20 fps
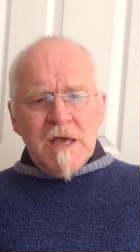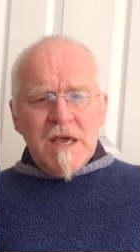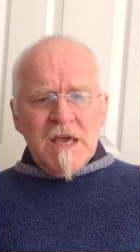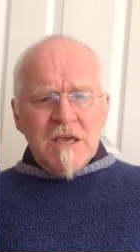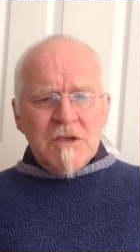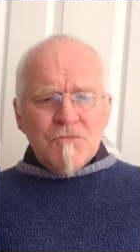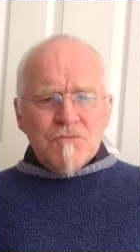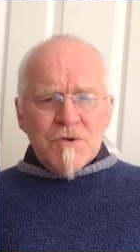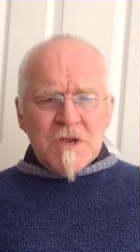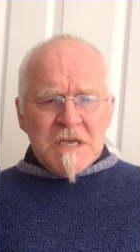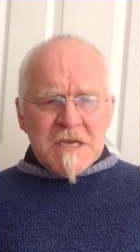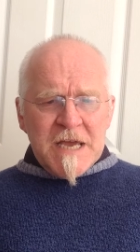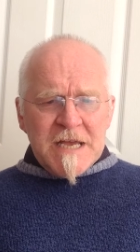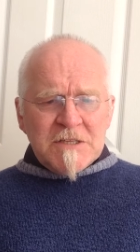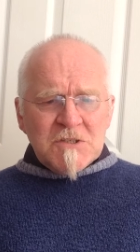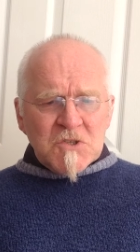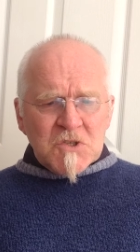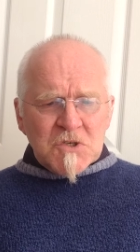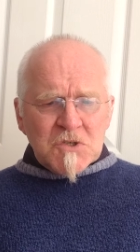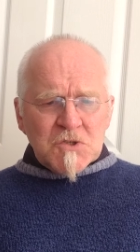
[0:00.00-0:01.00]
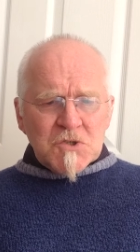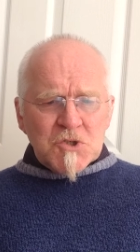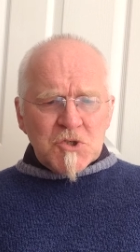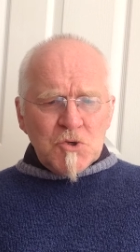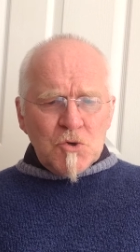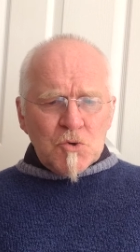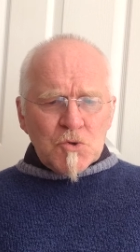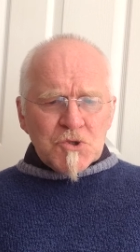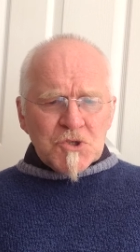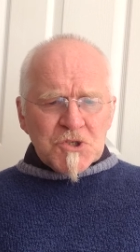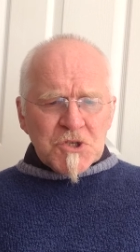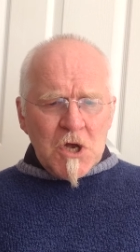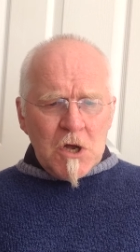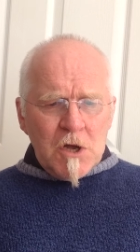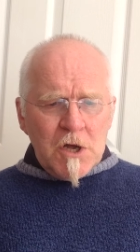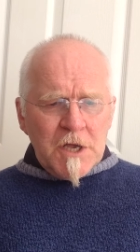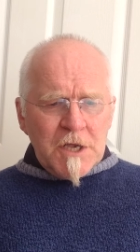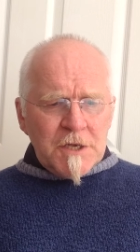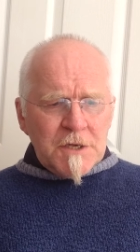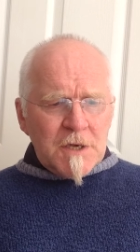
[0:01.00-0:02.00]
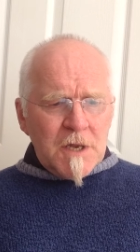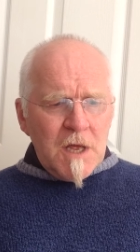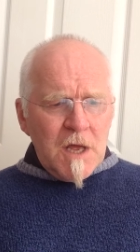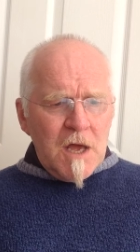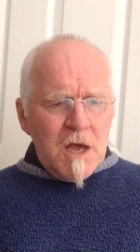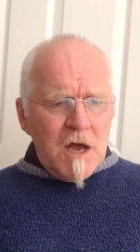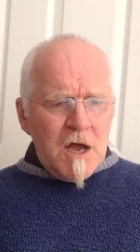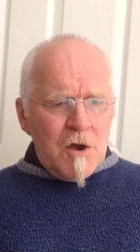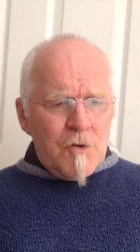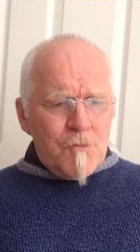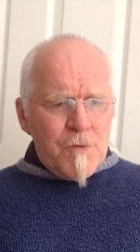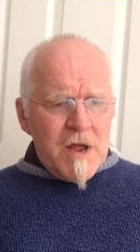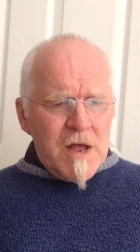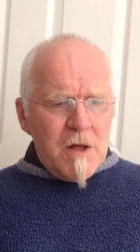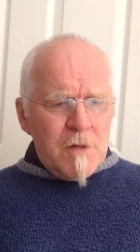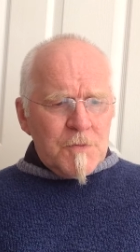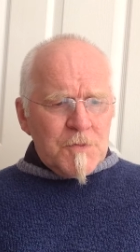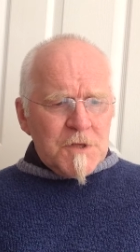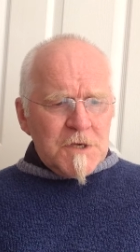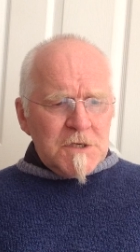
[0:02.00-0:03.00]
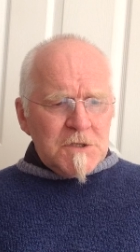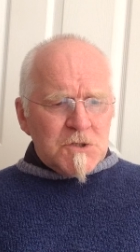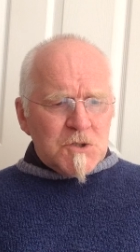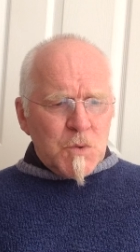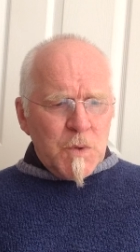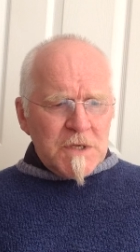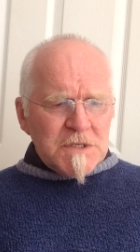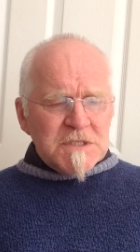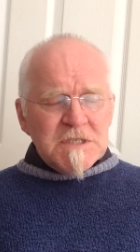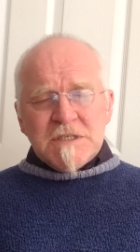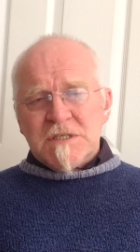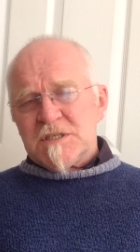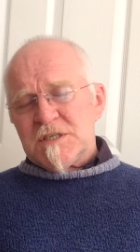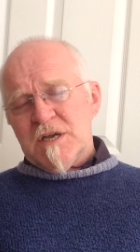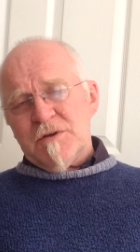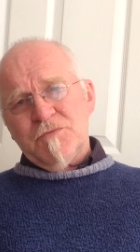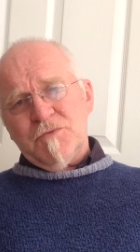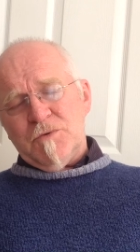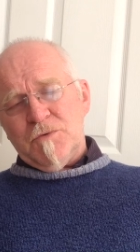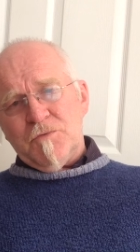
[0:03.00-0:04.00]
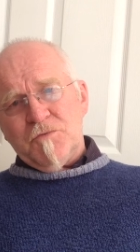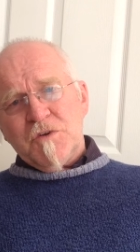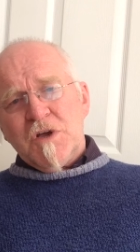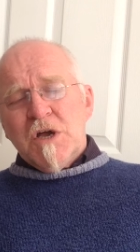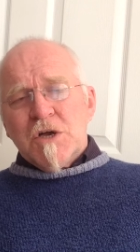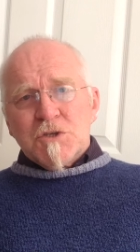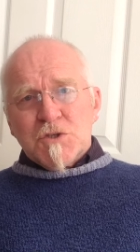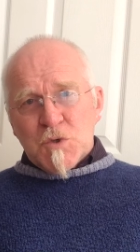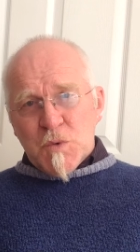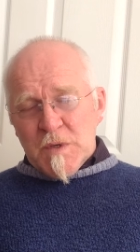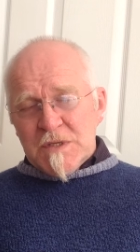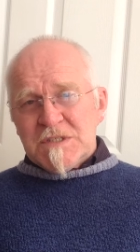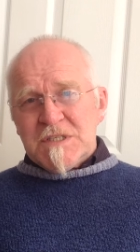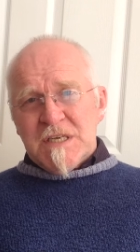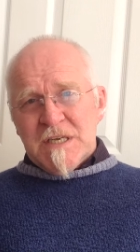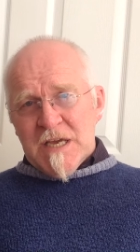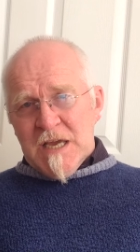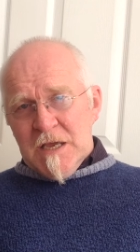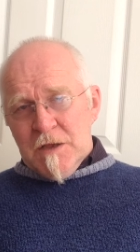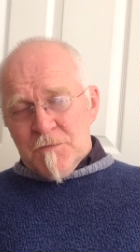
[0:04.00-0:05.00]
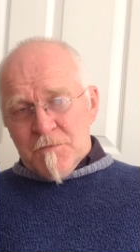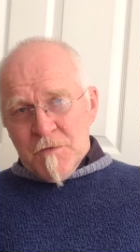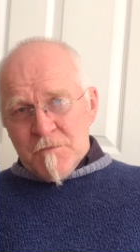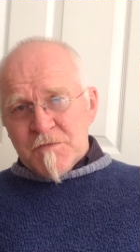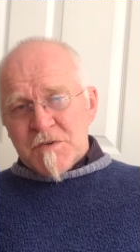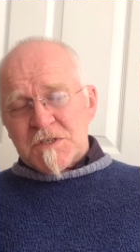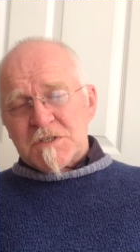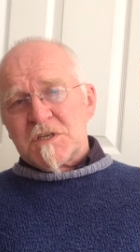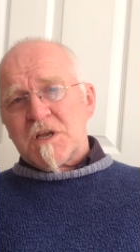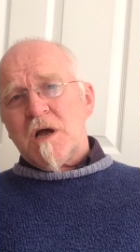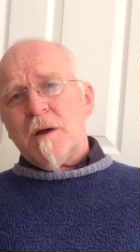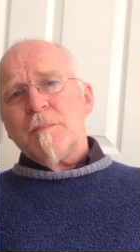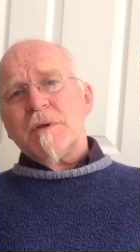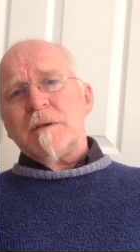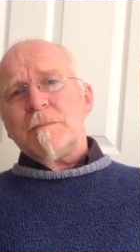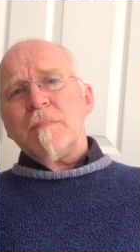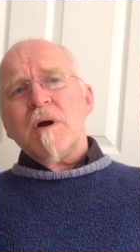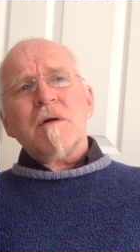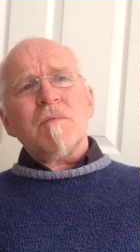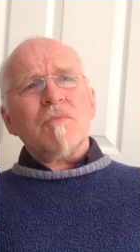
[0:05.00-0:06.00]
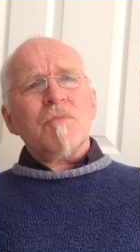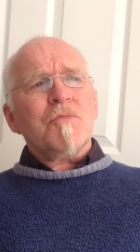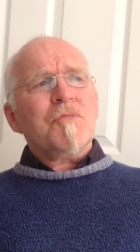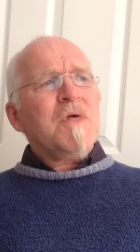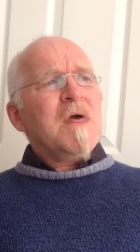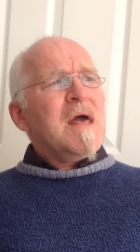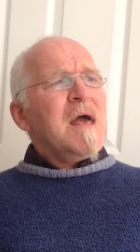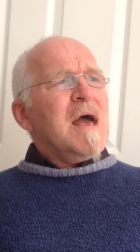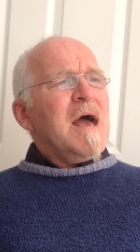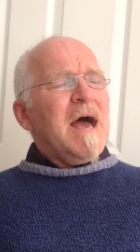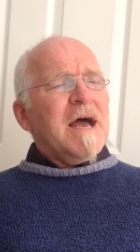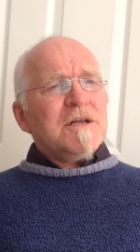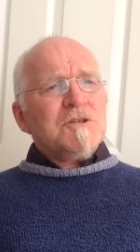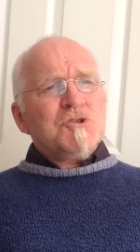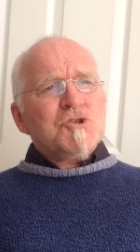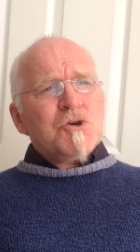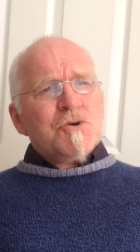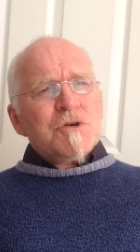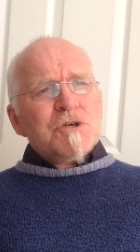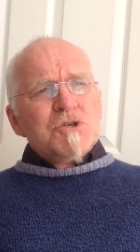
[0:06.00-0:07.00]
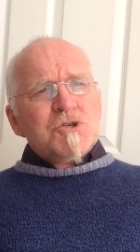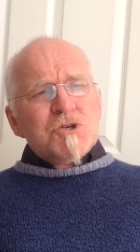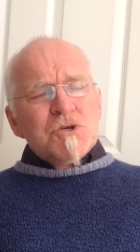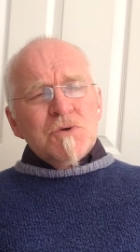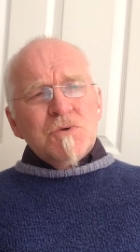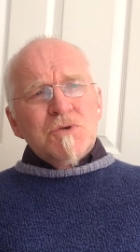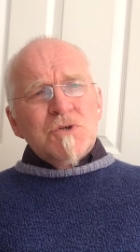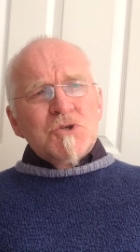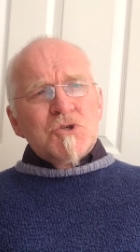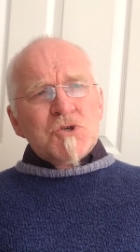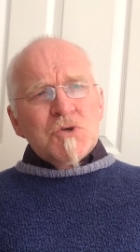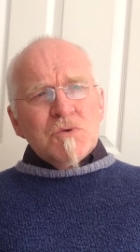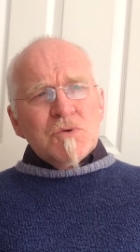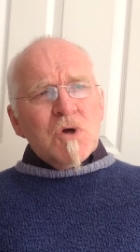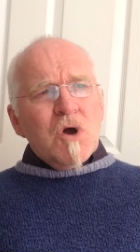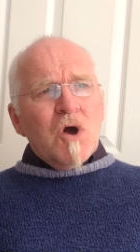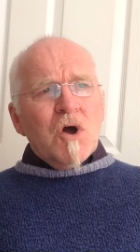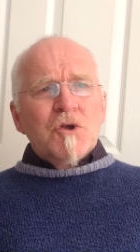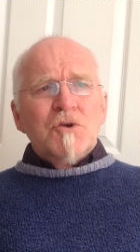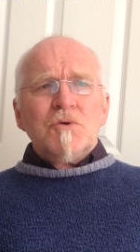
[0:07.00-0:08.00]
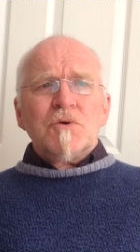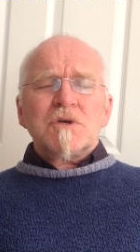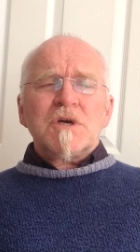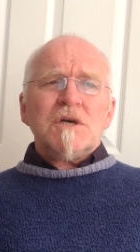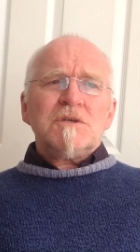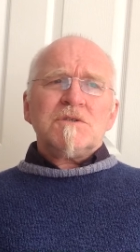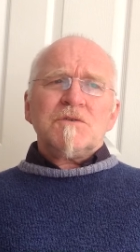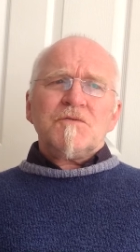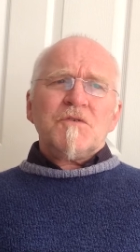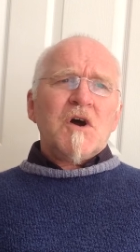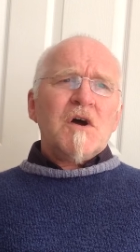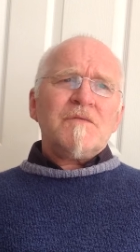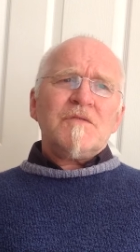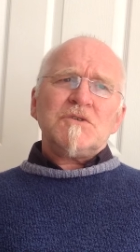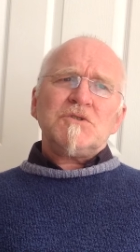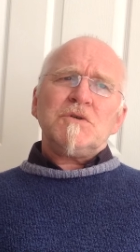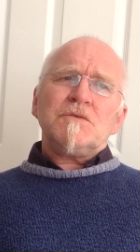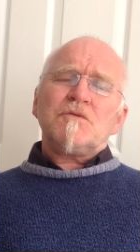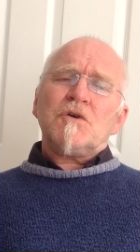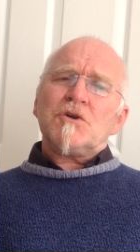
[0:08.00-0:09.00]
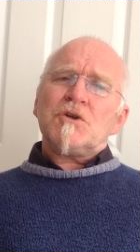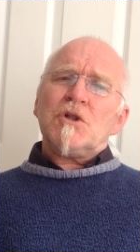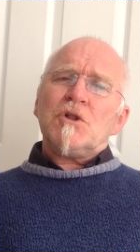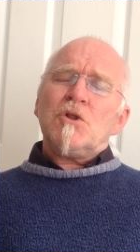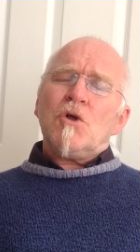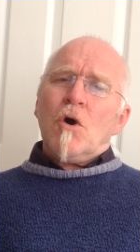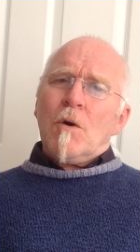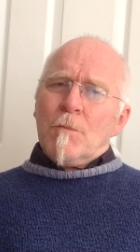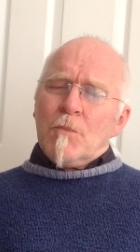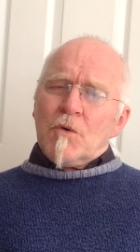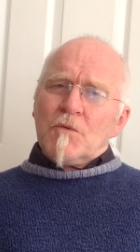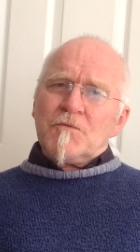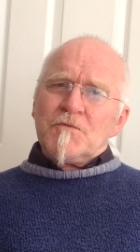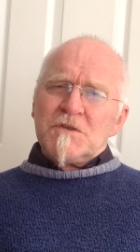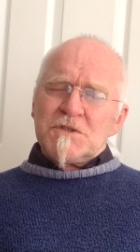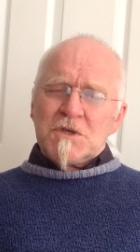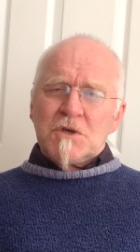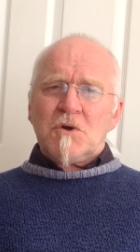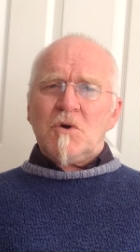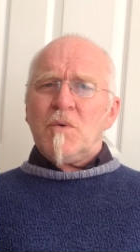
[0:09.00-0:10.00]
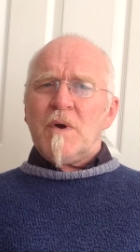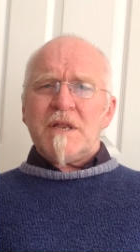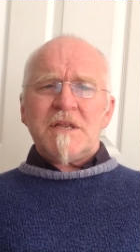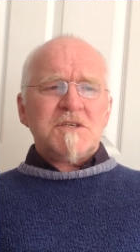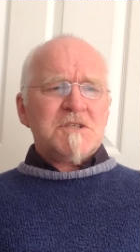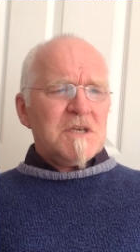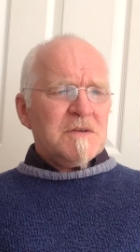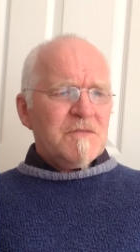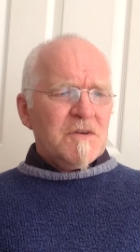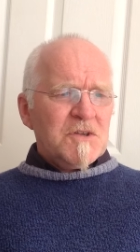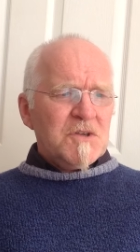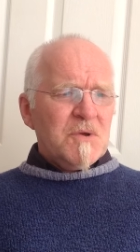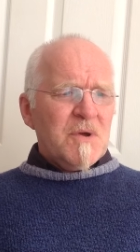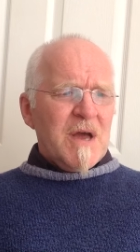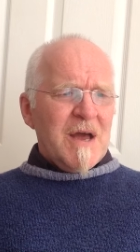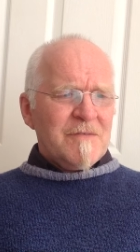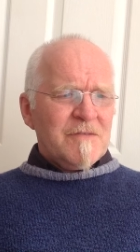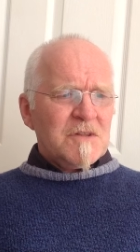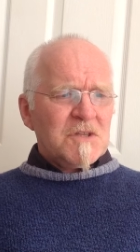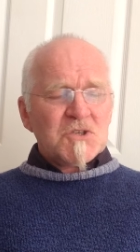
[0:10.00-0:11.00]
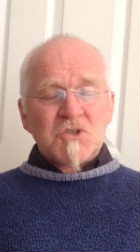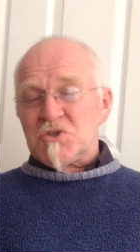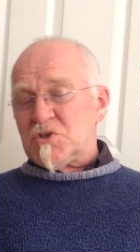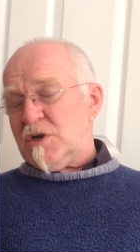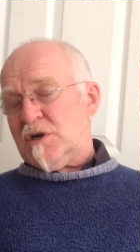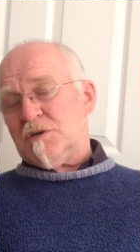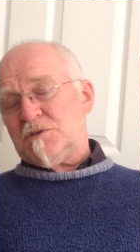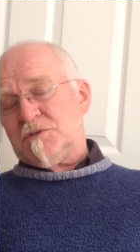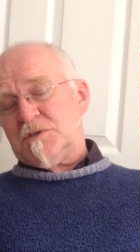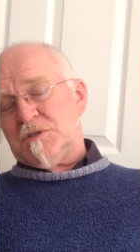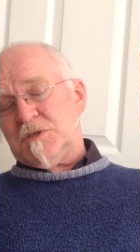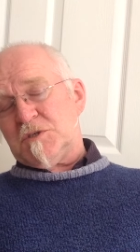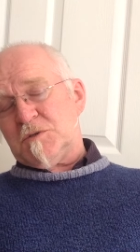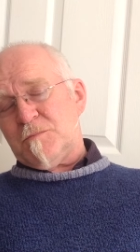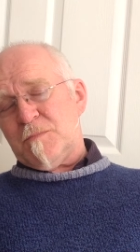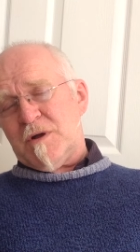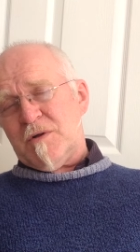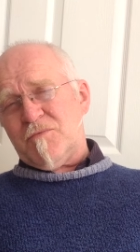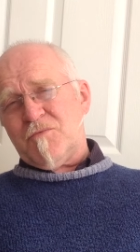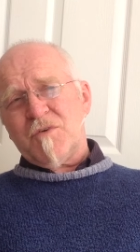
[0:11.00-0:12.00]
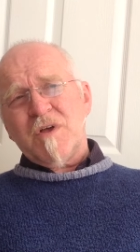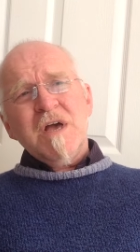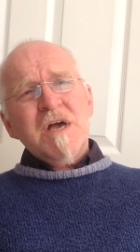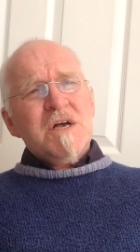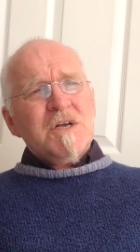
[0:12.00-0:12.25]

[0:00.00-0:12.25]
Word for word: He re enters your sign around the 27th 28th of this coming month. And during June and July, you're going to find that you've got a lot more physical energy than you have at the start of this month.